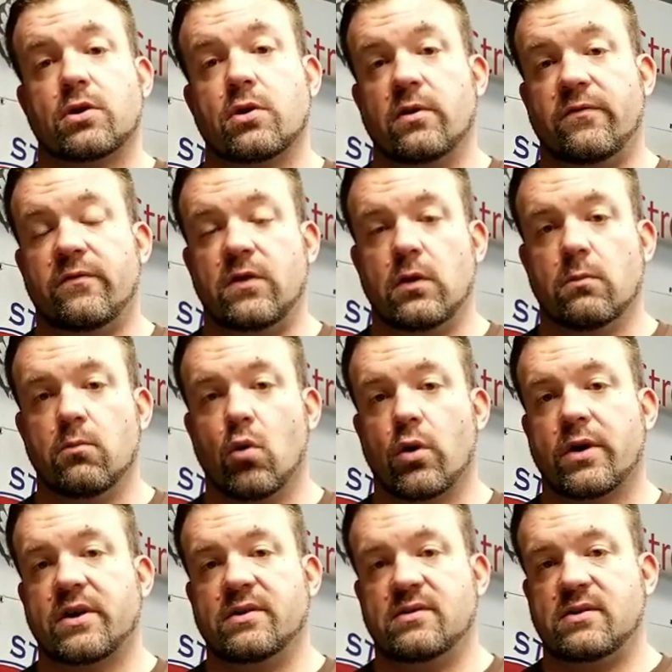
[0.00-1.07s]
are going to feel more
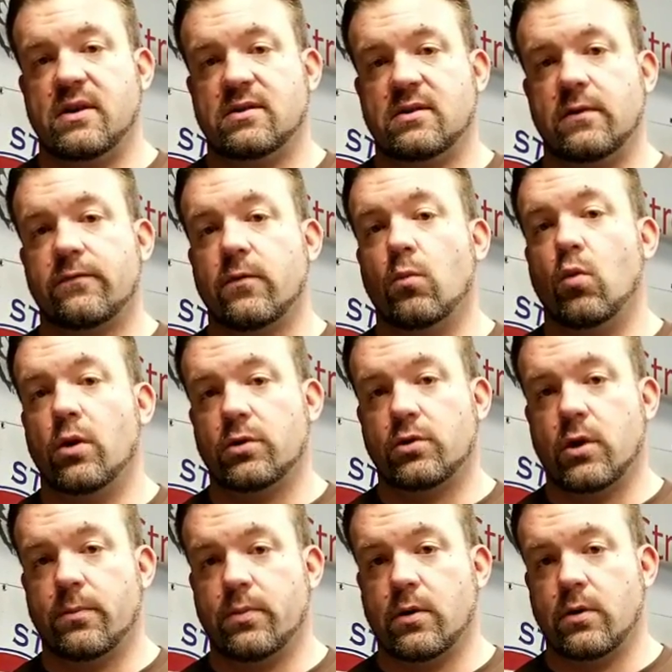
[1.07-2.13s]
consistent from one
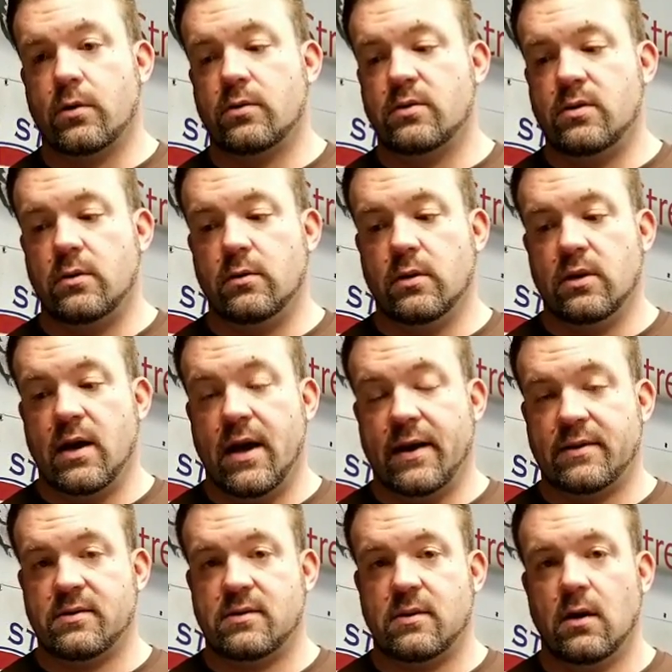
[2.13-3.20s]
gripper to the
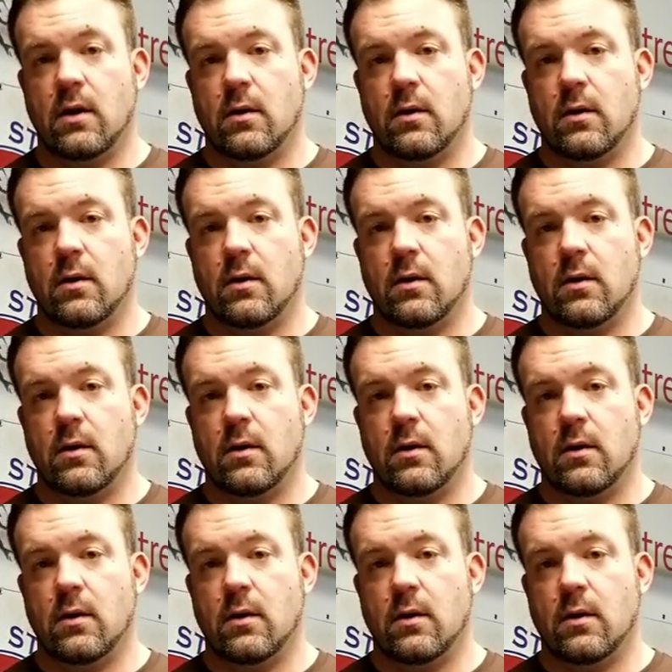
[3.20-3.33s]
next,